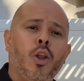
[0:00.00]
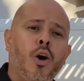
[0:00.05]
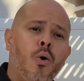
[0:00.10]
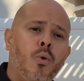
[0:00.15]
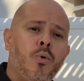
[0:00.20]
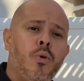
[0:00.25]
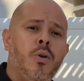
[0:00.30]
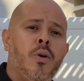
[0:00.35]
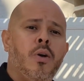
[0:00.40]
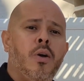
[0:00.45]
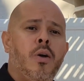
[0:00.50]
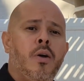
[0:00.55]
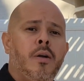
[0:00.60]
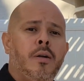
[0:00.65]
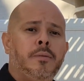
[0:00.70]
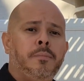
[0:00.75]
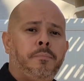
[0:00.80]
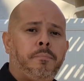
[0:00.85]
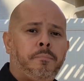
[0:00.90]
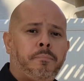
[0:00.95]
loan
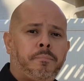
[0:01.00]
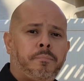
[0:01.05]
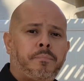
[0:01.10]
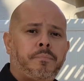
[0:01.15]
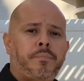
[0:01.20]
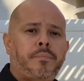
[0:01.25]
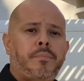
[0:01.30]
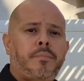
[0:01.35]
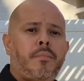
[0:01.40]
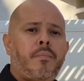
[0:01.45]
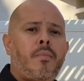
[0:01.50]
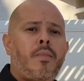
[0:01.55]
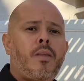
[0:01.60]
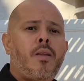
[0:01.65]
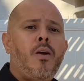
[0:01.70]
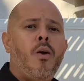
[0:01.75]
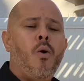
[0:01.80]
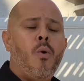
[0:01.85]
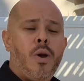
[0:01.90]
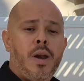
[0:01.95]

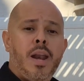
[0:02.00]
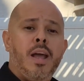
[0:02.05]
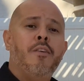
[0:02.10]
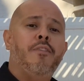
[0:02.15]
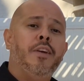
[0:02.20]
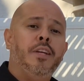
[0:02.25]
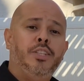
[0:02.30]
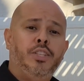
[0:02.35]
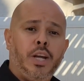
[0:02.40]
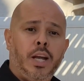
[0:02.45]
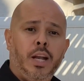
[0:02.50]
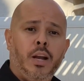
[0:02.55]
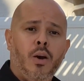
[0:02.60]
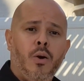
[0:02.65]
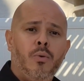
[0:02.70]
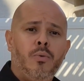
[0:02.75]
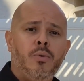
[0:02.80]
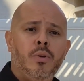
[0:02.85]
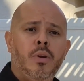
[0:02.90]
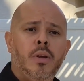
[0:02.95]
or an FHA
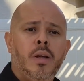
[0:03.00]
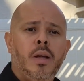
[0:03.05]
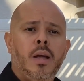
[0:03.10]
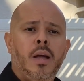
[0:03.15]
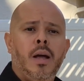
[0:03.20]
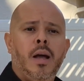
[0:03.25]
loan.